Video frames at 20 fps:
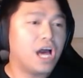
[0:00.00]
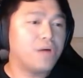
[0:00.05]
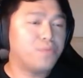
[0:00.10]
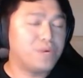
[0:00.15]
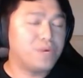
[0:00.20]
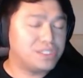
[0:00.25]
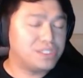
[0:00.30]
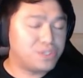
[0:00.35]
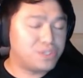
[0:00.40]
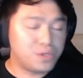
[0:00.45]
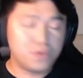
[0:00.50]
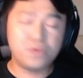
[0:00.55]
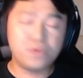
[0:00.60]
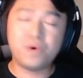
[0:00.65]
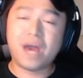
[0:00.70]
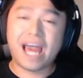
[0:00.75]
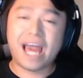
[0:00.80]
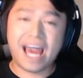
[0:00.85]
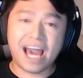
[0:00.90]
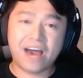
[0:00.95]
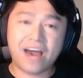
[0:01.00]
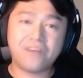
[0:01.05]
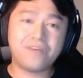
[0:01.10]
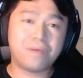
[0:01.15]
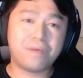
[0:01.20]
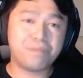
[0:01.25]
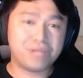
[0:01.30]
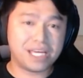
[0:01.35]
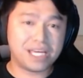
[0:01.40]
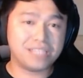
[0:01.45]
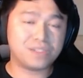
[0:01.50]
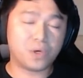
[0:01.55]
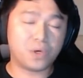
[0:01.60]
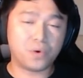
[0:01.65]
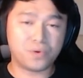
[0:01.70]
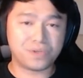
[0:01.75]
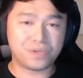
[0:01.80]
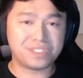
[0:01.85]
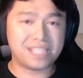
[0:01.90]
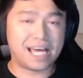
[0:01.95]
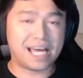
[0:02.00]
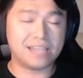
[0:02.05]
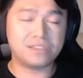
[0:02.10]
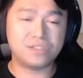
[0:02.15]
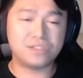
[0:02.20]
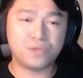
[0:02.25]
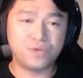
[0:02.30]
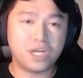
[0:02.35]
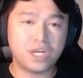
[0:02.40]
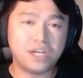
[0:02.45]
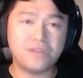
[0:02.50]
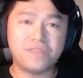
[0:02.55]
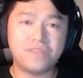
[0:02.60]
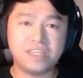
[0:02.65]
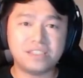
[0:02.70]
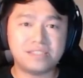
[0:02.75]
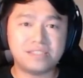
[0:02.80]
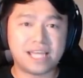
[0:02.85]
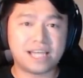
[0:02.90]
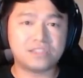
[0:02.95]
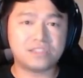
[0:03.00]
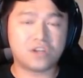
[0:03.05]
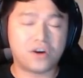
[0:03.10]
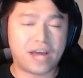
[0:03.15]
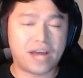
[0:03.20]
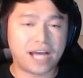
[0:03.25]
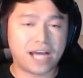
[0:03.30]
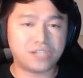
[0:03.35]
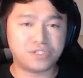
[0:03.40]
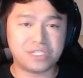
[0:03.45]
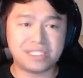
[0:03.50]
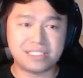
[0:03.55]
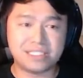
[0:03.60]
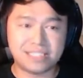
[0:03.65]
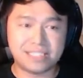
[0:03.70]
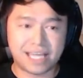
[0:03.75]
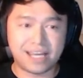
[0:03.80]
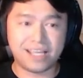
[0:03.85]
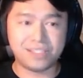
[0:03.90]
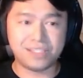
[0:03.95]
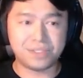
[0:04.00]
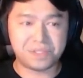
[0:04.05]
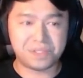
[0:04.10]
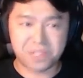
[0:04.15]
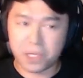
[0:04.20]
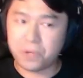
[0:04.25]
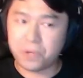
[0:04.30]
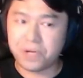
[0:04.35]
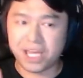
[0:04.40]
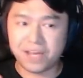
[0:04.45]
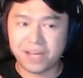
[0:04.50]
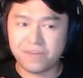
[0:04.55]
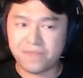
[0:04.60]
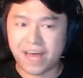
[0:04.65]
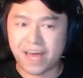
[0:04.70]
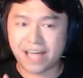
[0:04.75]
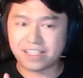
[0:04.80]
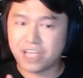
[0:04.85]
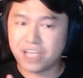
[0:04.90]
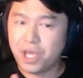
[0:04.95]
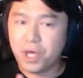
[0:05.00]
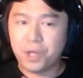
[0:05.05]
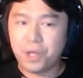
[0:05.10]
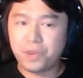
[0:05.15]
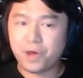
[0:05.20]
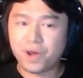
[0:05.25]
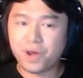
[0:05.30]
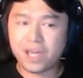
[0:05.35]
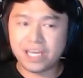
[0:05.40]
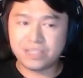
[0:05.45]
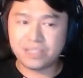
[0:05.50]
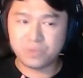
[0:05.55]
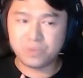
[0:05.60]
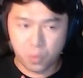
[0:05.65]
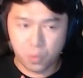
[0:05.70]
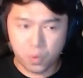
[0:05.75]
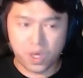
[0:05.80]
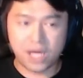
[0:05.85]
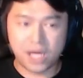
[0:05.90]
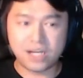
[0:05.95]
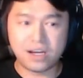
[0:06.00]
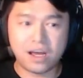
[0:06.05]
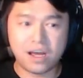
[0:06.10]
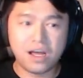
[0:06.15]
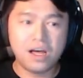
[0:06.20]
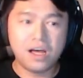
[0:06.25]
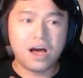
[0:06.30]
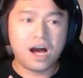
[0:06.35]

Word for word: we do have placeholder stats, so none of these stats are actually set in stone. In fact, there is one